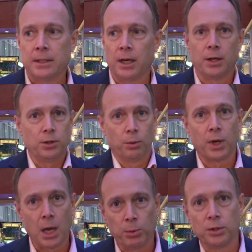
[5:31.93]
Uh, you and
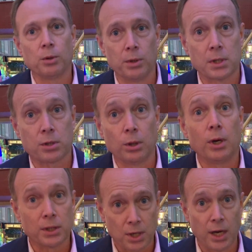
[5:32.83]
I have been doing this a
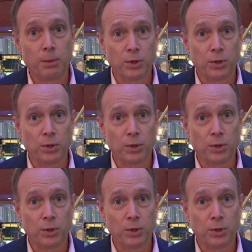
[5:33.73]
long time,